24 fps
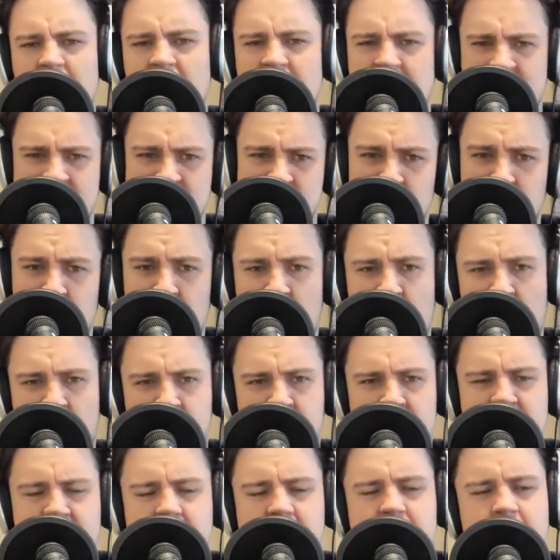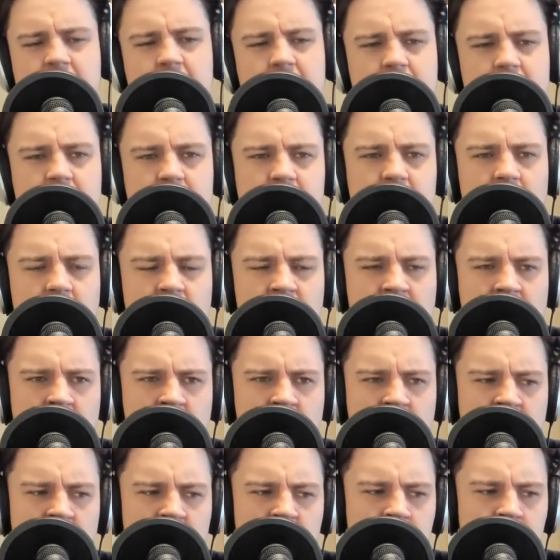in his apartment.
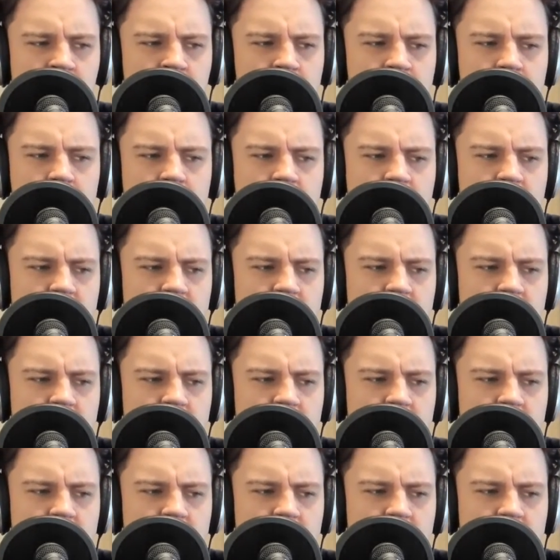And